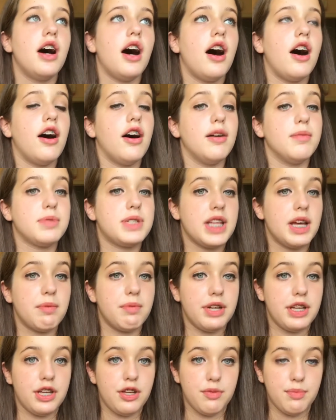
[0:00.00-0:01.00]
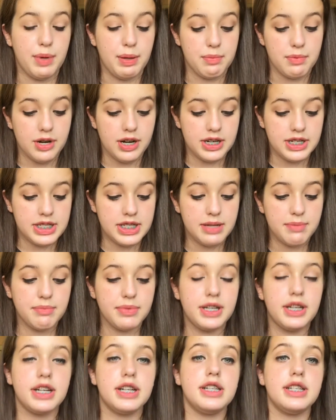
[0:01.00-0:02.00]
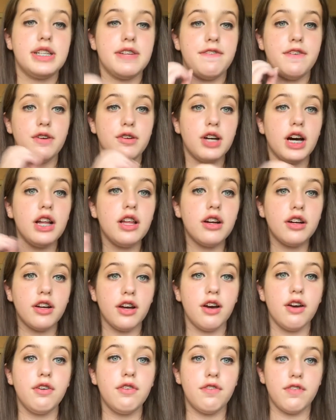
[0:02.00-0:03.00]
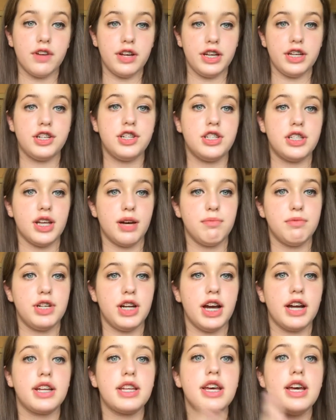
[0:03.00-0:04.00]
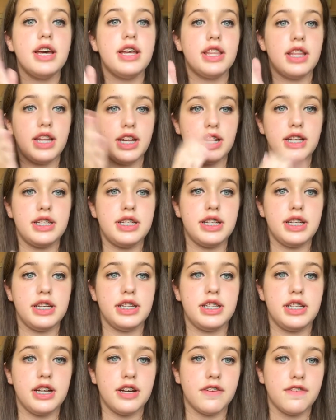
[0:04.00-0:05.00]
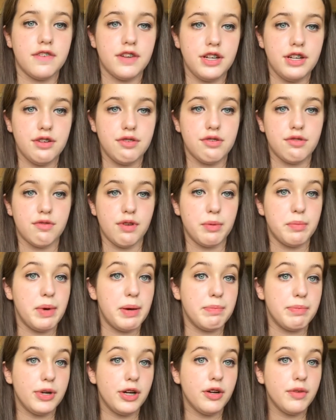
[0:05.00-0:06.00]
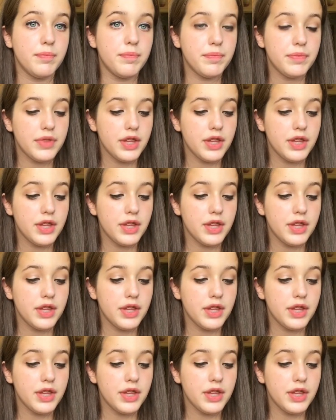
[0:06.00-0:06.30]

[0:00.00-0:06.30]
so that way you memorize them, because if you color code for each subject, then it's easier for you to remember.